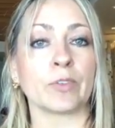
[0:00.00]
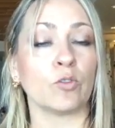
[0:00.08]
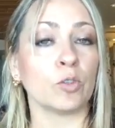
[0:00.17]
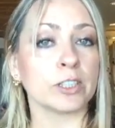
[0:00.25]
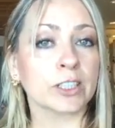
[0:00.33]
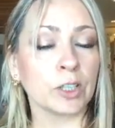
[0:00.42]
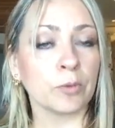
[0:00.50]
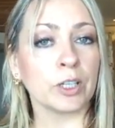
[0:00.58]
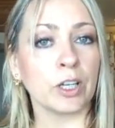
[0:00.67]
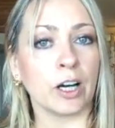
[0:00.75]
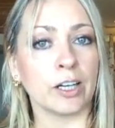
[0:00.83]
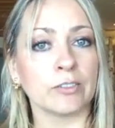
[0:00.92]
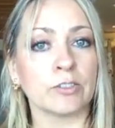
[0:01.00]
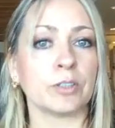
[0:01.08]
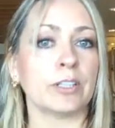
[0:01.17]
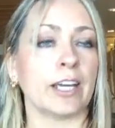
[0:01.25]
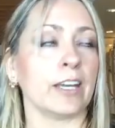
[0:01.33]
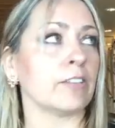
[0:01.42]
what's going on
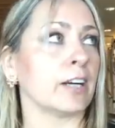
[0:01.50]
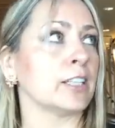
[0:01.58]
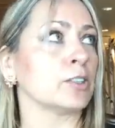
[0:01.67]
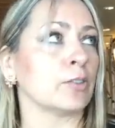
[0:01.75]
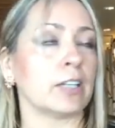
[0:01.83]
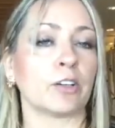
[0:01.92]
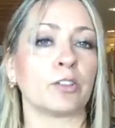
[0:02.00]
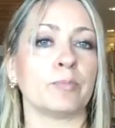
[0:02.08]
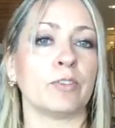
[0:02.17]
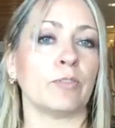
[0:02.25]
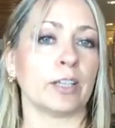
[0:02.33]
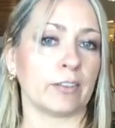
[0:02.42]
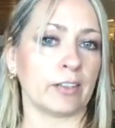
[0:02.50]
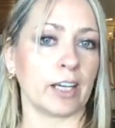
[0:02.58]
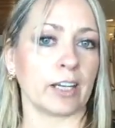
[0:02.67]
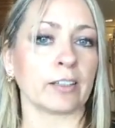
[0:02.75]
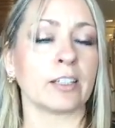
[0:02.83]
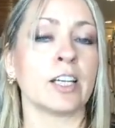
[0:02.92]
today, right? So that could be one
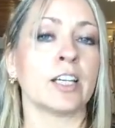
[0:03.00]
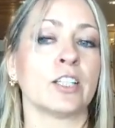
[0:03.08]
thing.